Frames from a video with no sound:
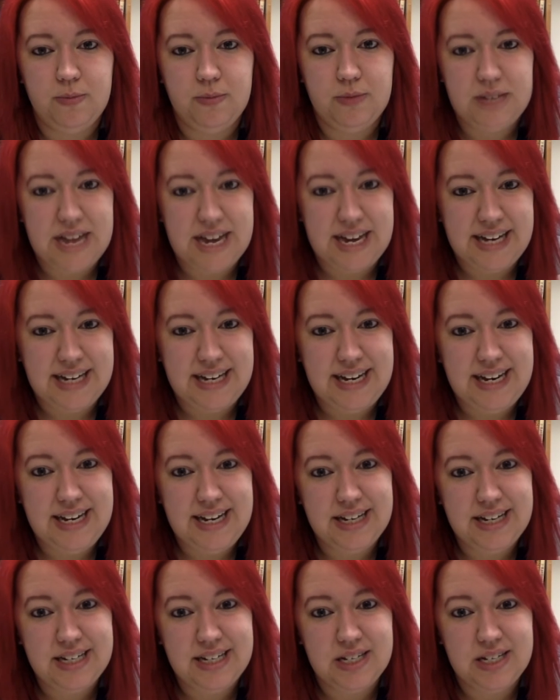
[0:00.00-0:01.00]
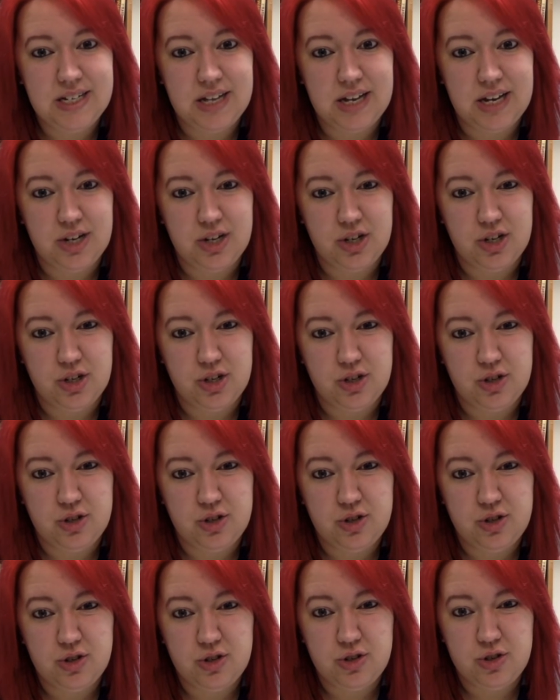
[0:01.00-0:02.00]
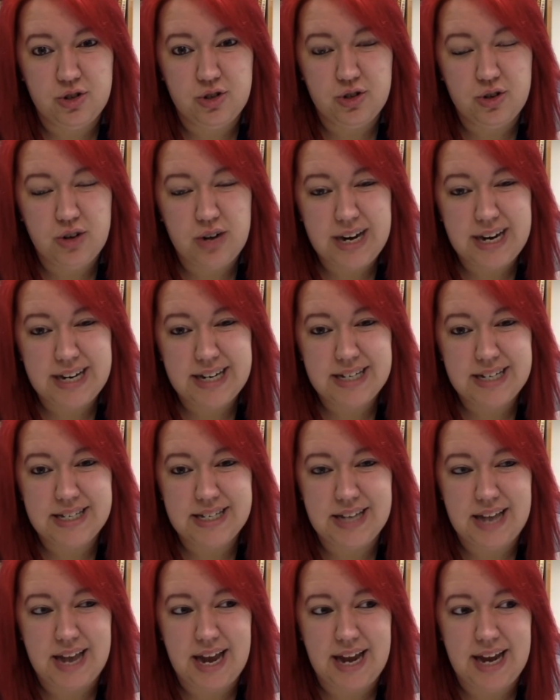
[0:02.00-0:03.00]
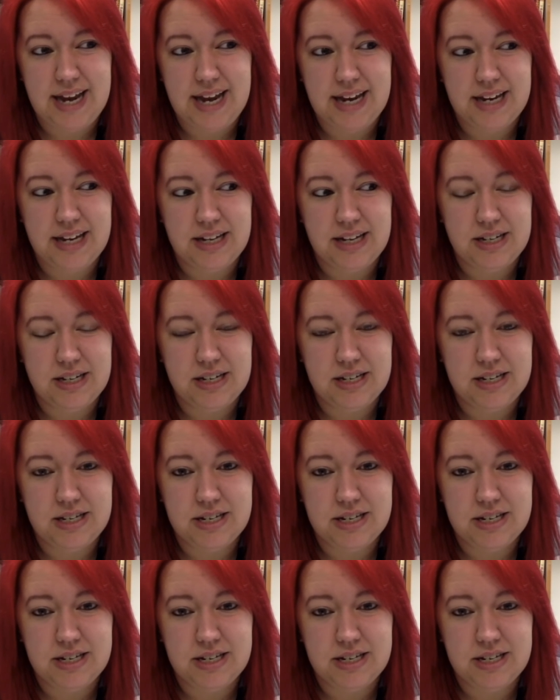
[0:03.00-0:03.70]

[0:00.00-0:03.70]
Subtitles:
techniques and tricks and